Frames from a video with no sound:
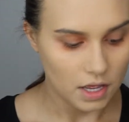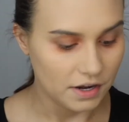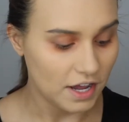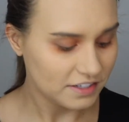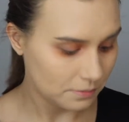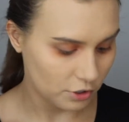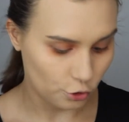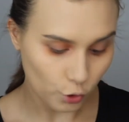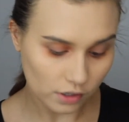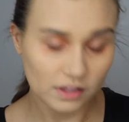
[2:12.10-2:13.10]
Next, I'm going
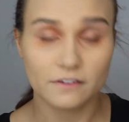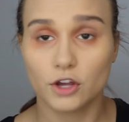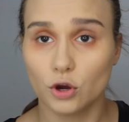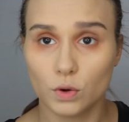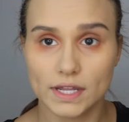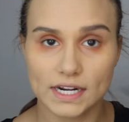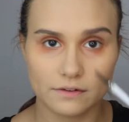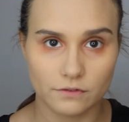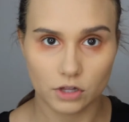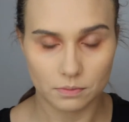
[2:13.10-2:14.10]
to quickly go in
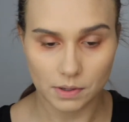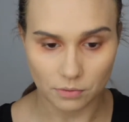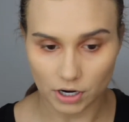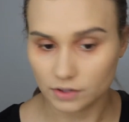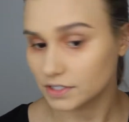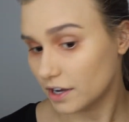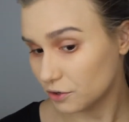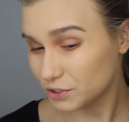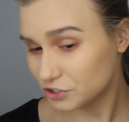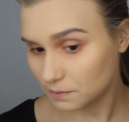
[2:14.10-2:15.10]
and fill in my brows. I
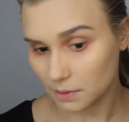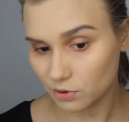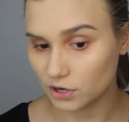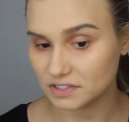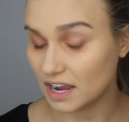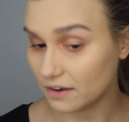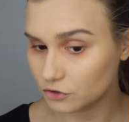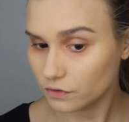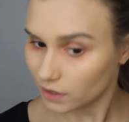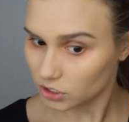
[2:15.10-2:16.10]
always do my brows
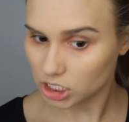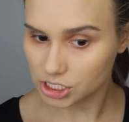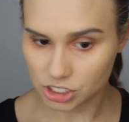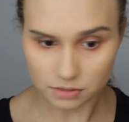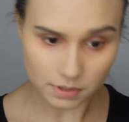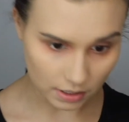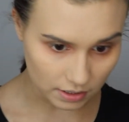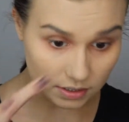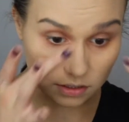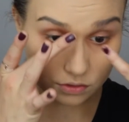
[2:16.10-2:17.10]
after foundation
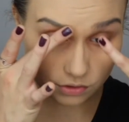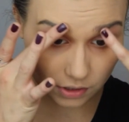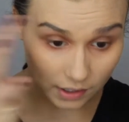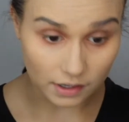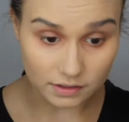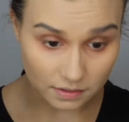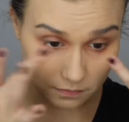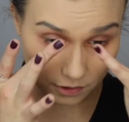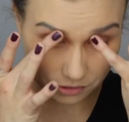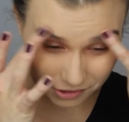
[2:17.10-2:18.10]
because usually I get
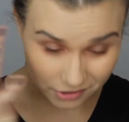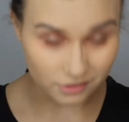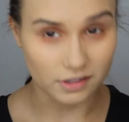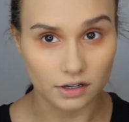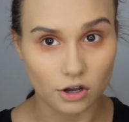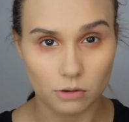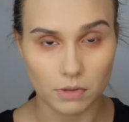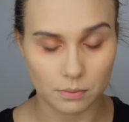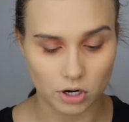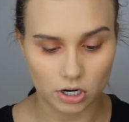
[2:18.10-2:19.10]
some foundation like on
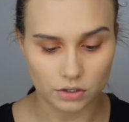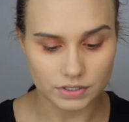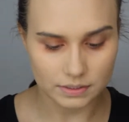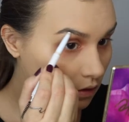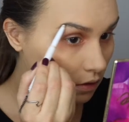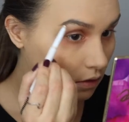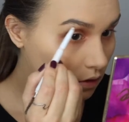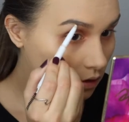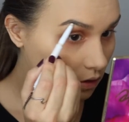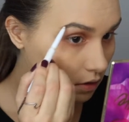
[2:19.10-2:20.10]
my brows.
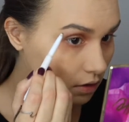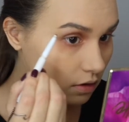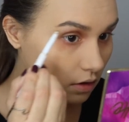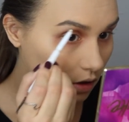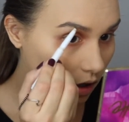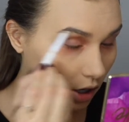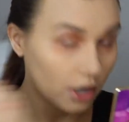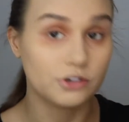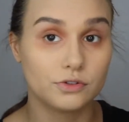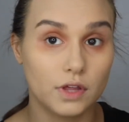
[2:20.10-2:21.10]
I
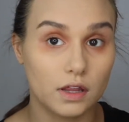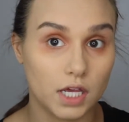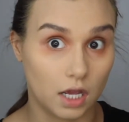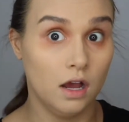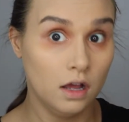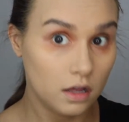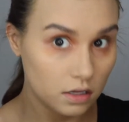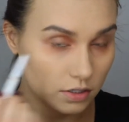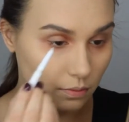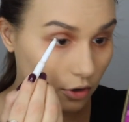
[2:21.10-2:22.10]
gotta do that like
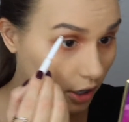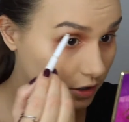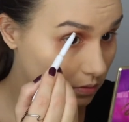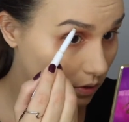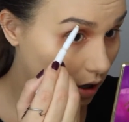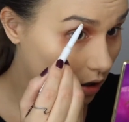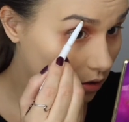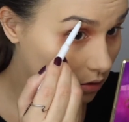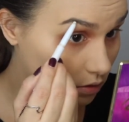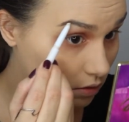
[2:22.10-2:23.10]
surprise
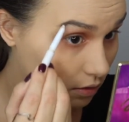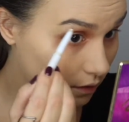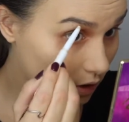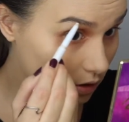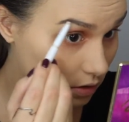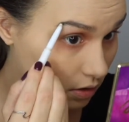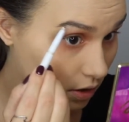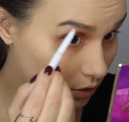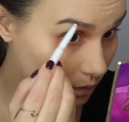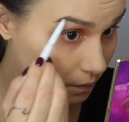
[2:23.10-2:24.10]
brow face,
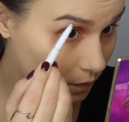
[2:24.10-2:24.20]
you know?